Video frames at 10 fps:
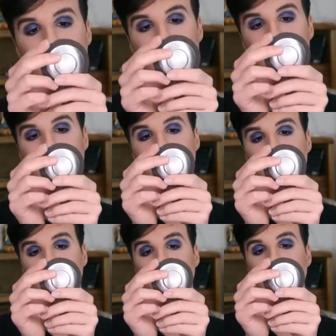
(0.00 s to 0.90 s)
This is
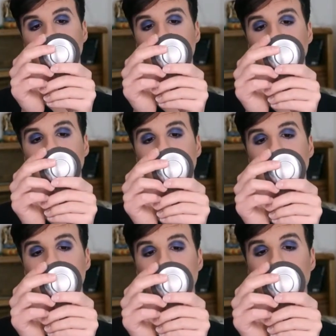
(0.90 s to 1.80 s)
their Shimmering
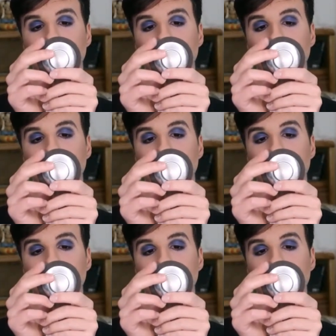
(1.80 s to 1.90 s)
Skin